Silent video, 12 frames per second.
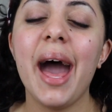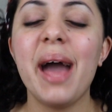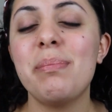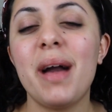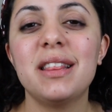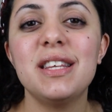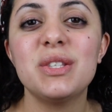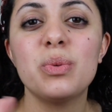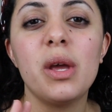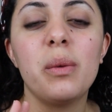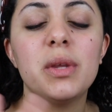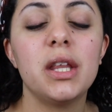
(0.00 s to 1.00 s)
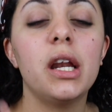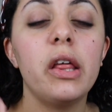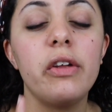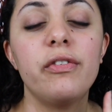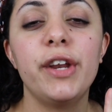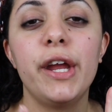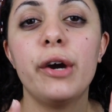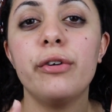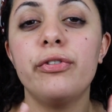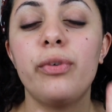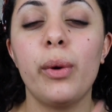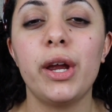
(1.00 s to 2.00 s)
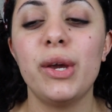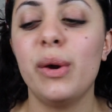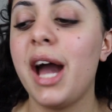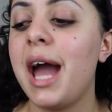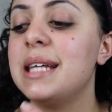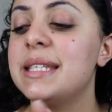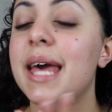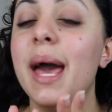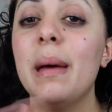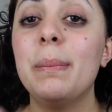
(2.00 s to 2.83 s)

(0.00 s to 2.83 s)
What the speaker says: I'm back this week with another video for you guys,